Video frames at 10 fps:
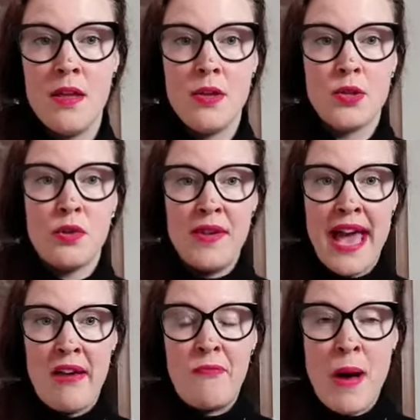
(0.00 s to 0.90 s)
So we
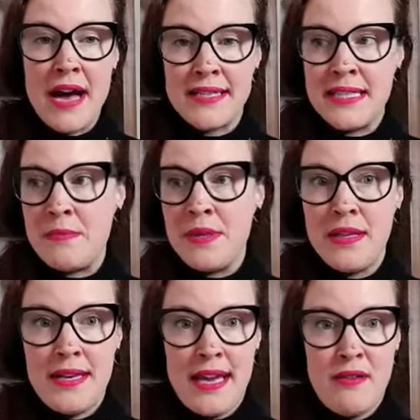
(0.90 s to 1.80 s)
have
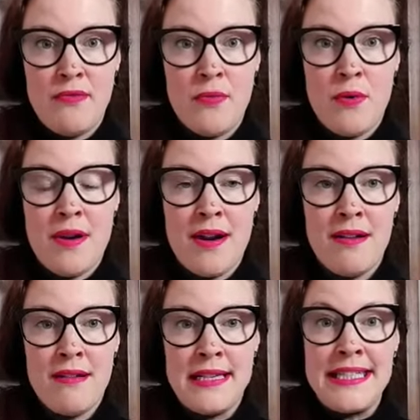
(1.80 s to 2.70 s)
possibility for
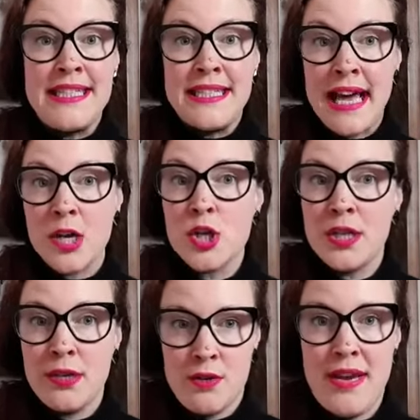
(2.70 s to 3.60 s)
sexual
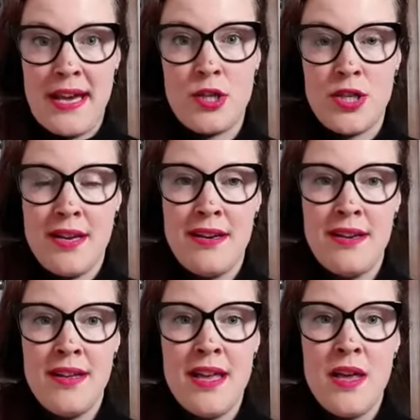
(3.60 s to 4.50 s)
connection
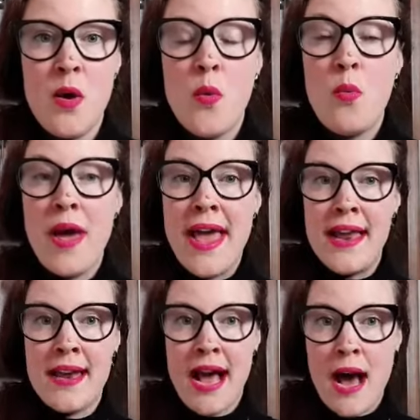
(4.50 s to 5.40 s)

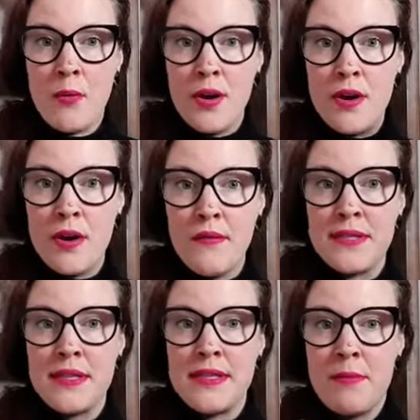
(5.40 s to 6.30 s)
when our nervous
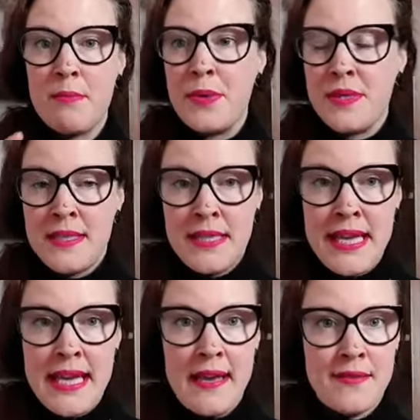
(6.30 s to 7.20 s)
system
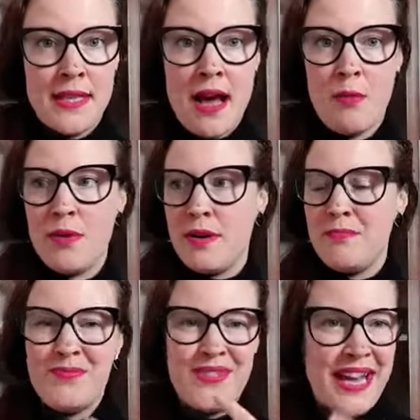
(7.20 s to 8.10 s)
perceives our
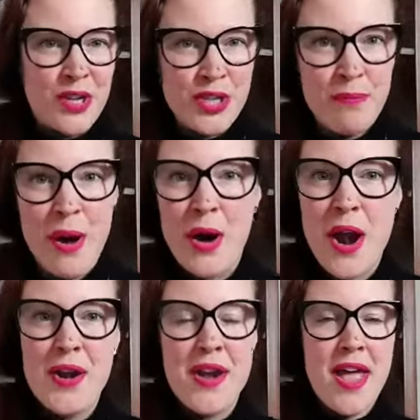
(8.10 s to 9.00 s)
sexual
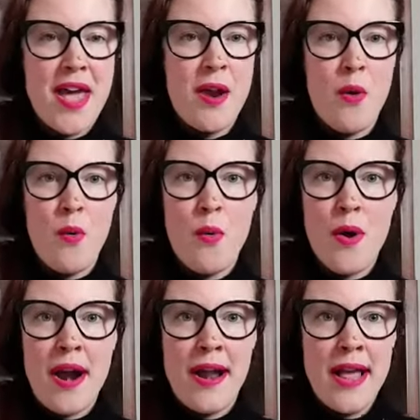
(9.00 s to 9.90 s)
partner
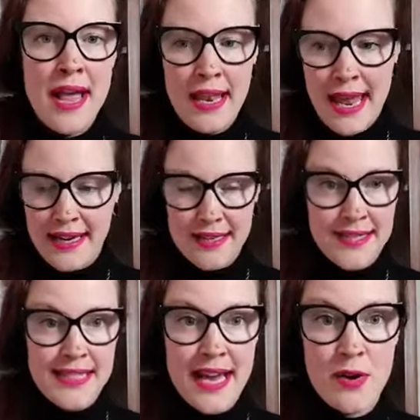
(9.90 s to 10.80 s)
or like the
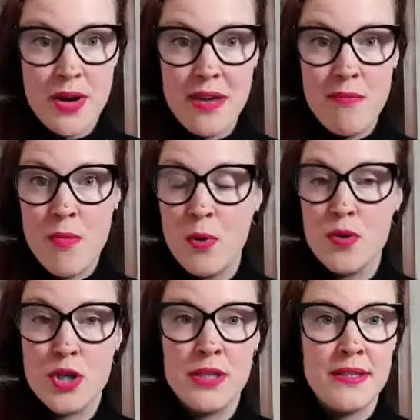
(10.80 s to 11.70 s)

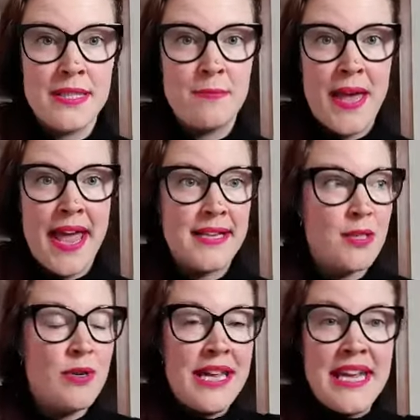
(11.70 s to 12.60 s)
psycho-emotional space
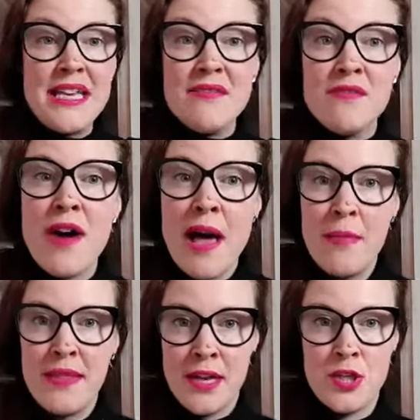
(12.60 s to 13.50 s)
or the
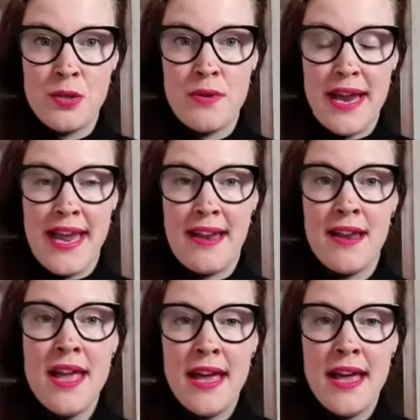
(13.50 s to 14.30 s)
environment that you are in